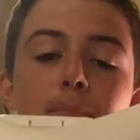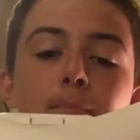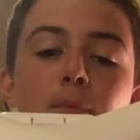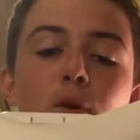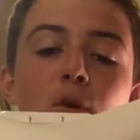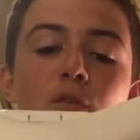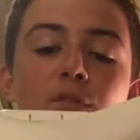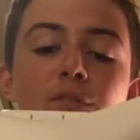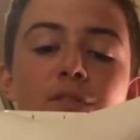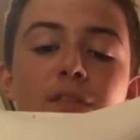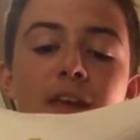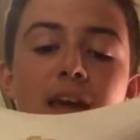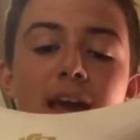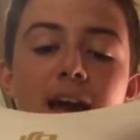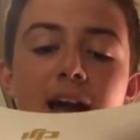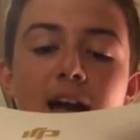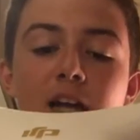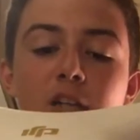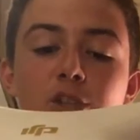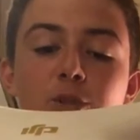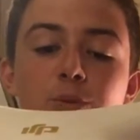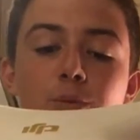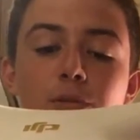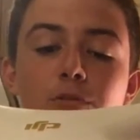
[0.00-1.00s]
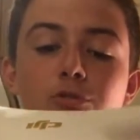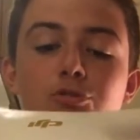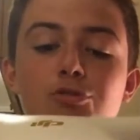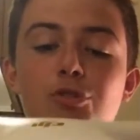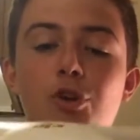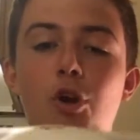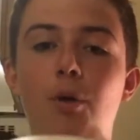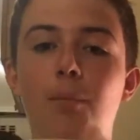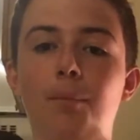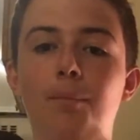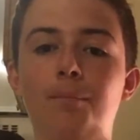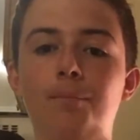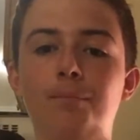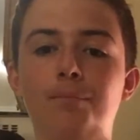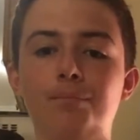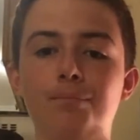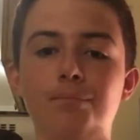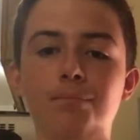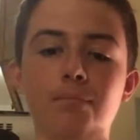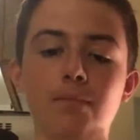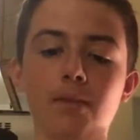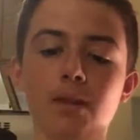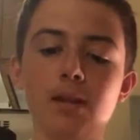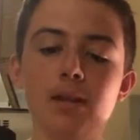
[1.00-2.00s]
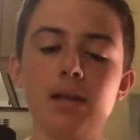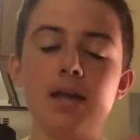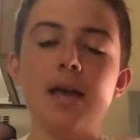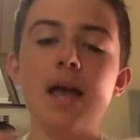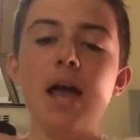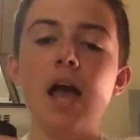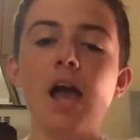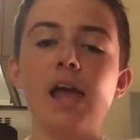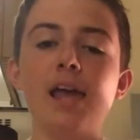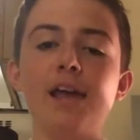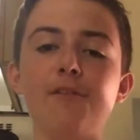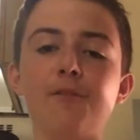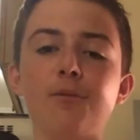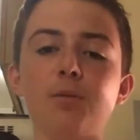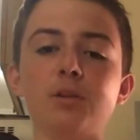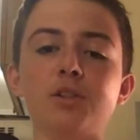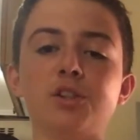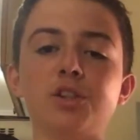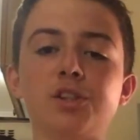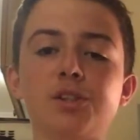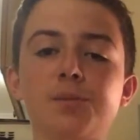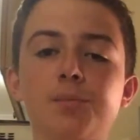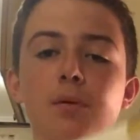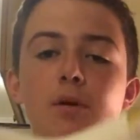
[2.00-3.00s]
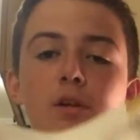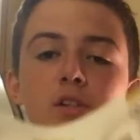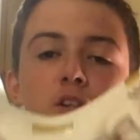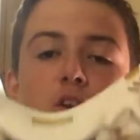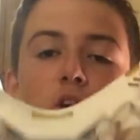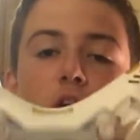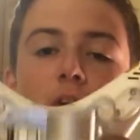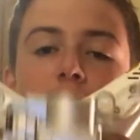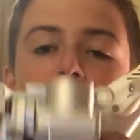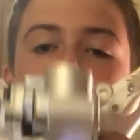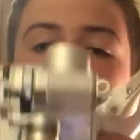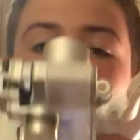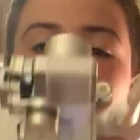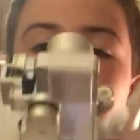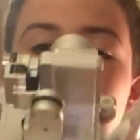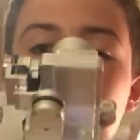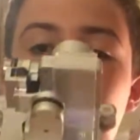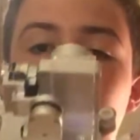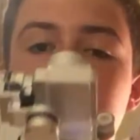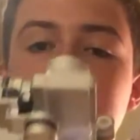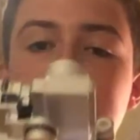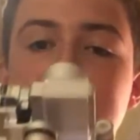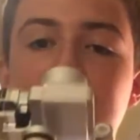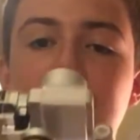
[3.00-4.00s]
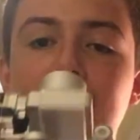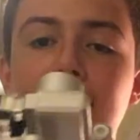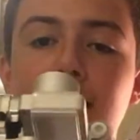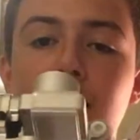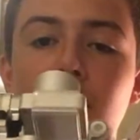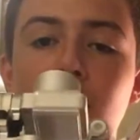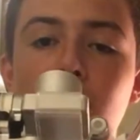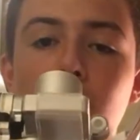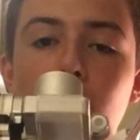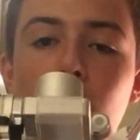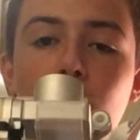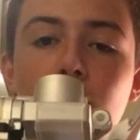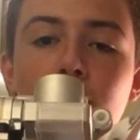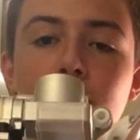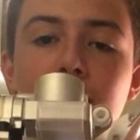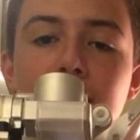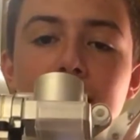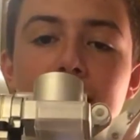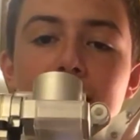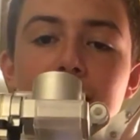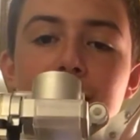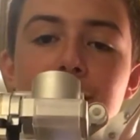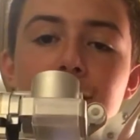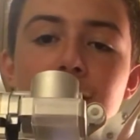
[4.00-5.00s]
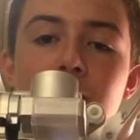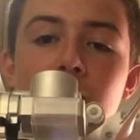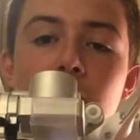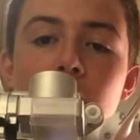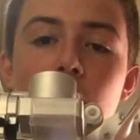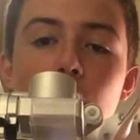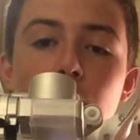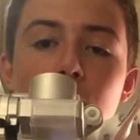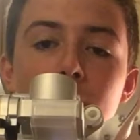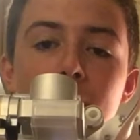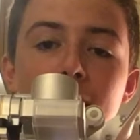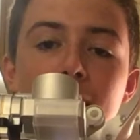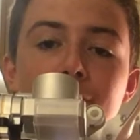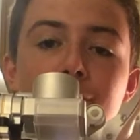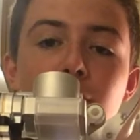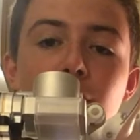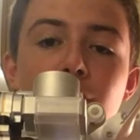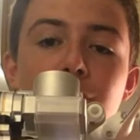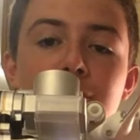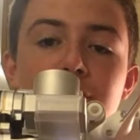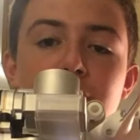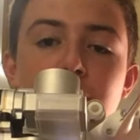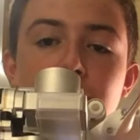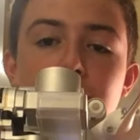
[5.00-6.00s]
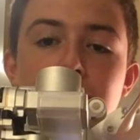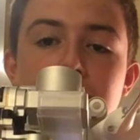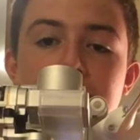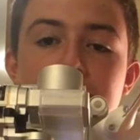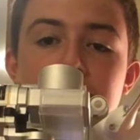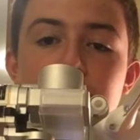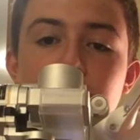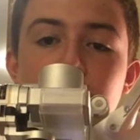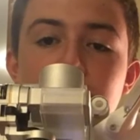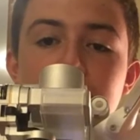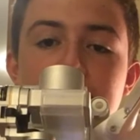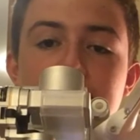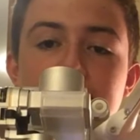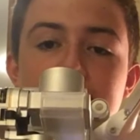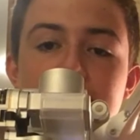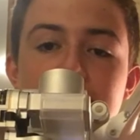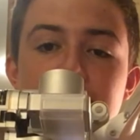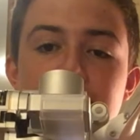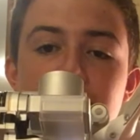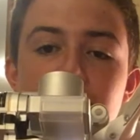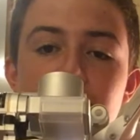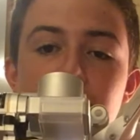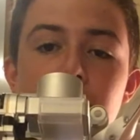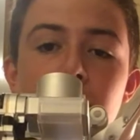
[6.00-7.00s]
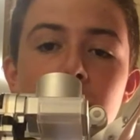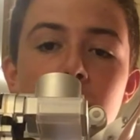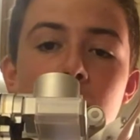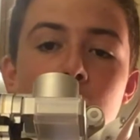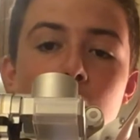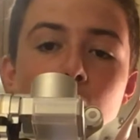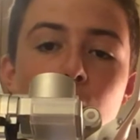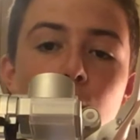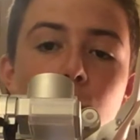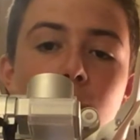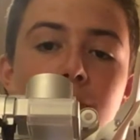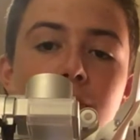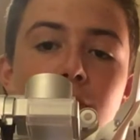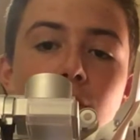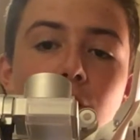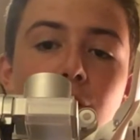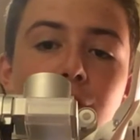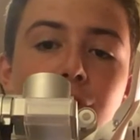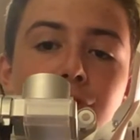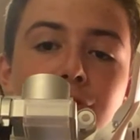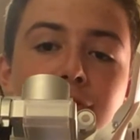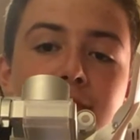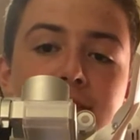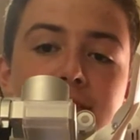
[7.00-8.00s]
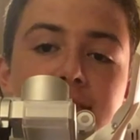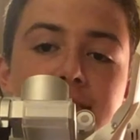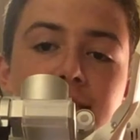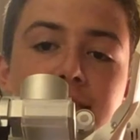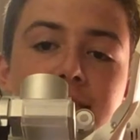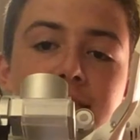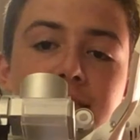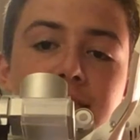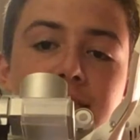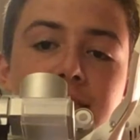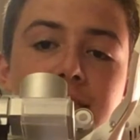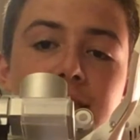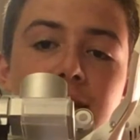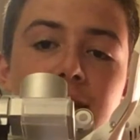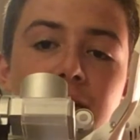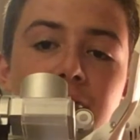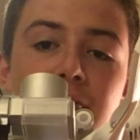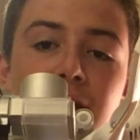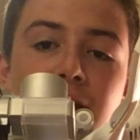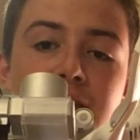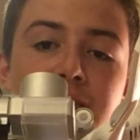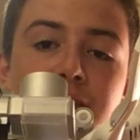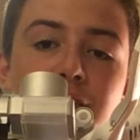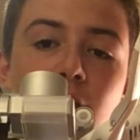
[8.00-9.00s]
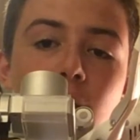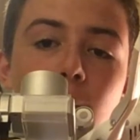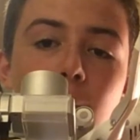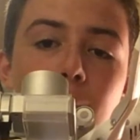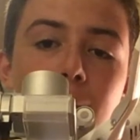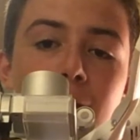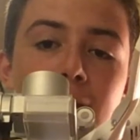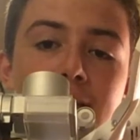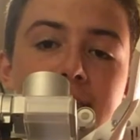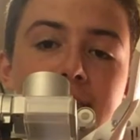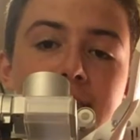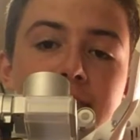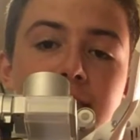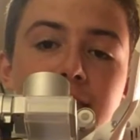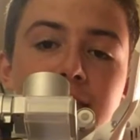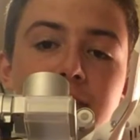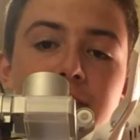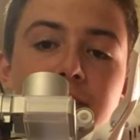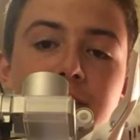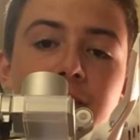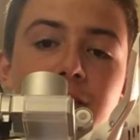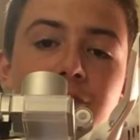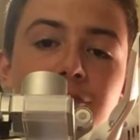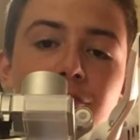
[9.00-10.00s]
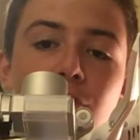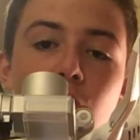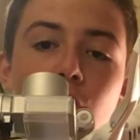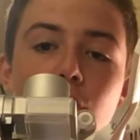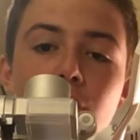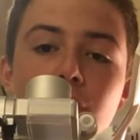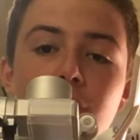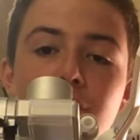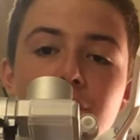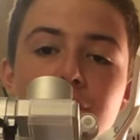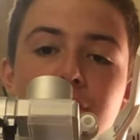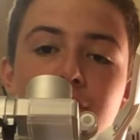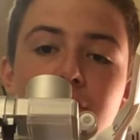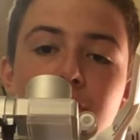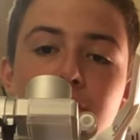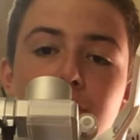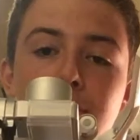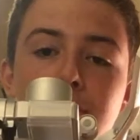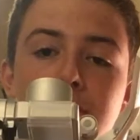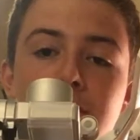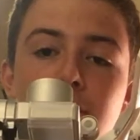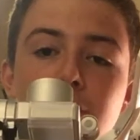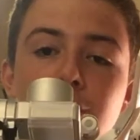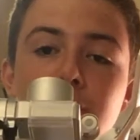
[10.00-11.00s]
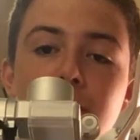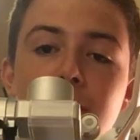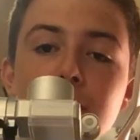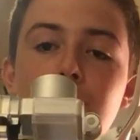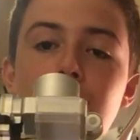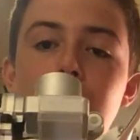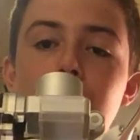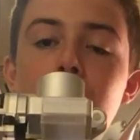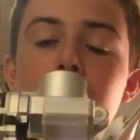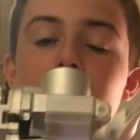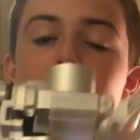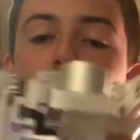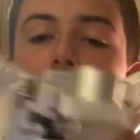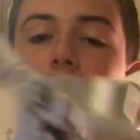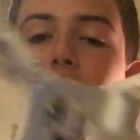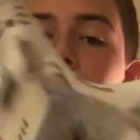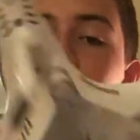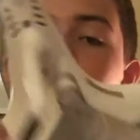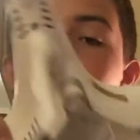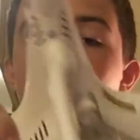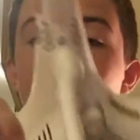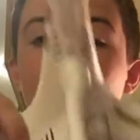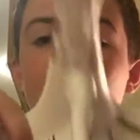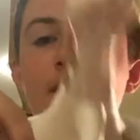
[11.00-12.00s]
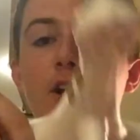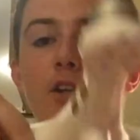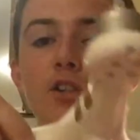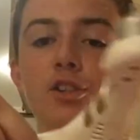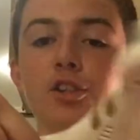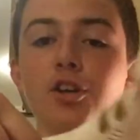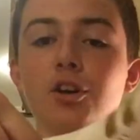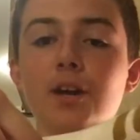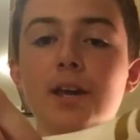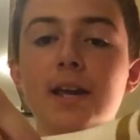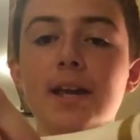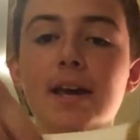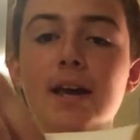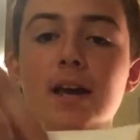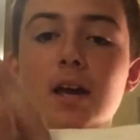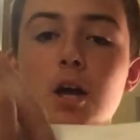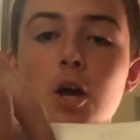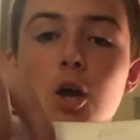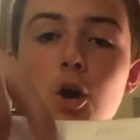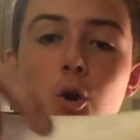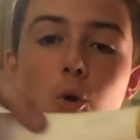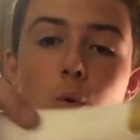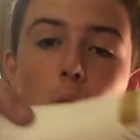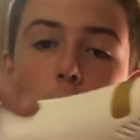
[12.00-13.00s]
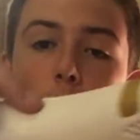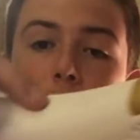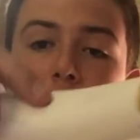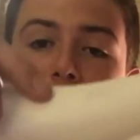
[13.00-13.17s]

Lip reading: move the actual drone. If we're just talking a bit more technical, underneath we have your vision positioning system with your 3 sensors there. That is your main sensor for the vision positioning. And also here we